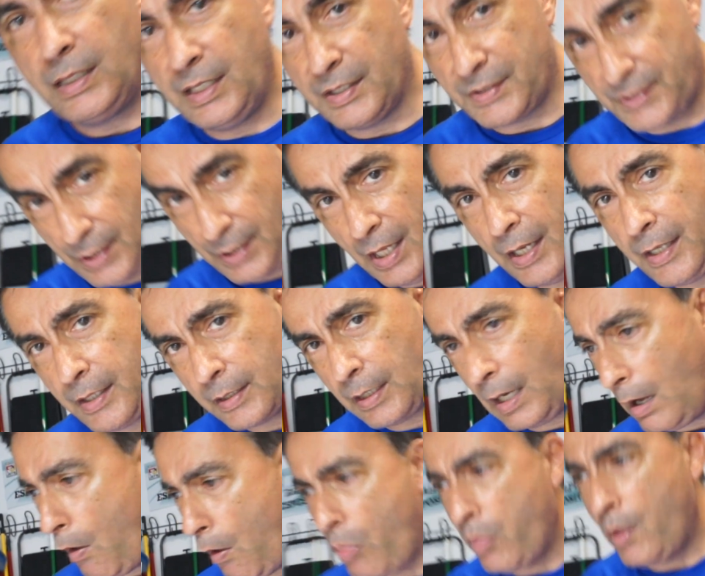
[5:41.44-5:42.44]
is like,
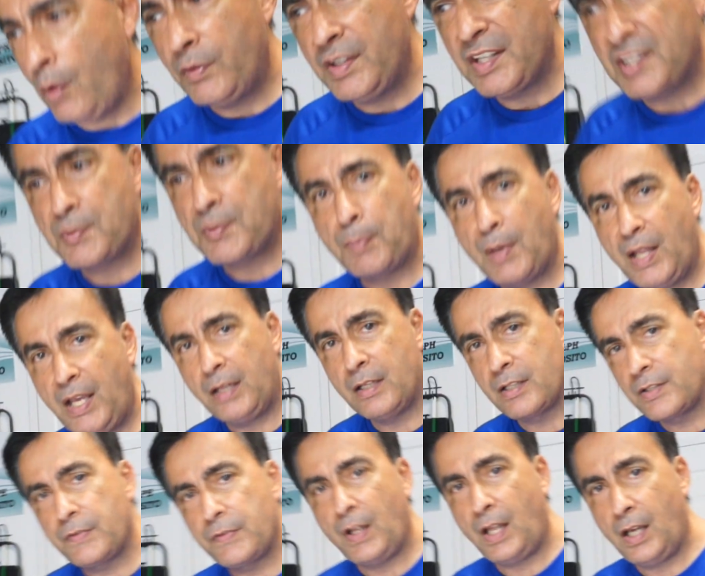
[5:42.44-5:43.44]
although this plane
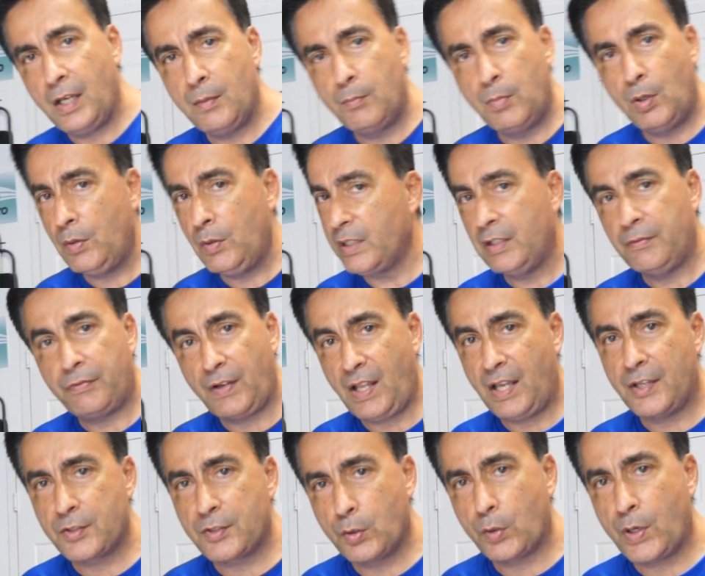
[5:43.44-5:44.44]
is flyable and it
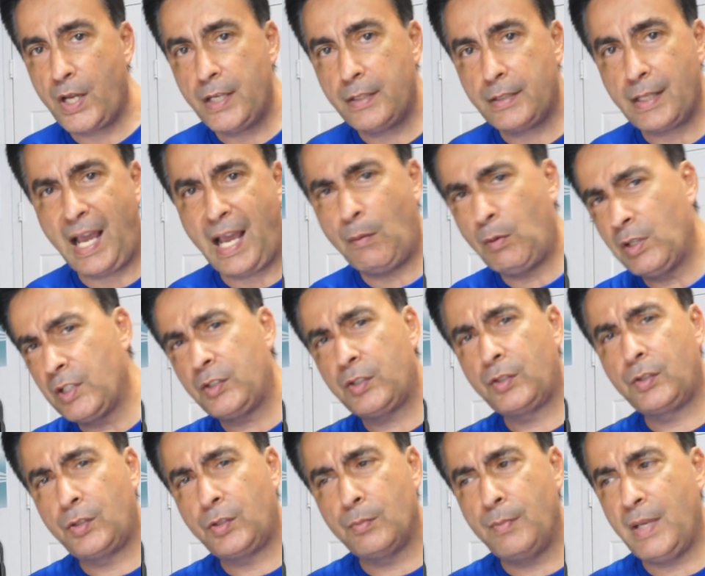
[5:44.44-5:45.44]
flies great, I wanted
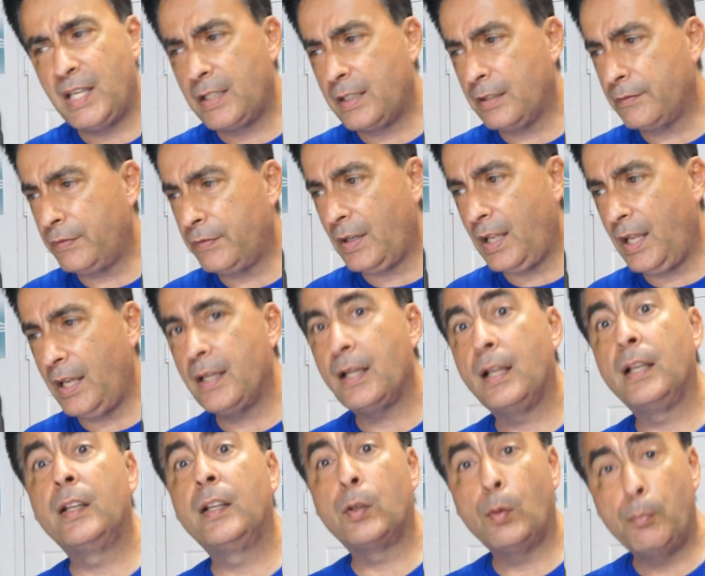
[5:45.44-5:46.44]
to make it fly a
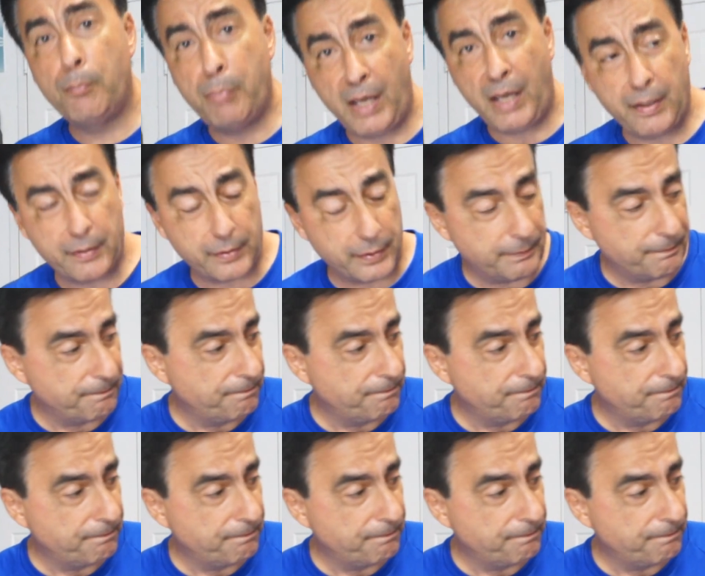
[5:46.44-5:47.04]
little better.